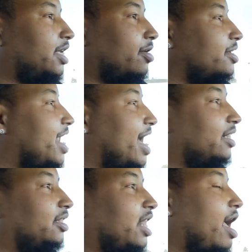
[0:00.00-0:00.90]
they're
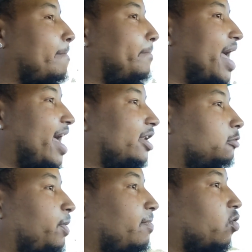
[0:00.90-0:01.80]
not that bad
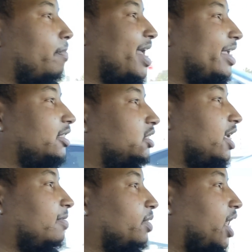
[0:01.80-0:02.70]
as people make it
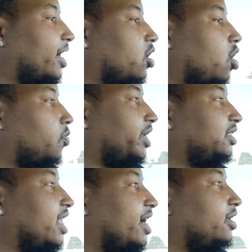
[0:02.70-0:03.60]
seem, but like I
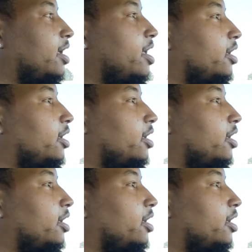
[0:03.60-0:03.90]
always state,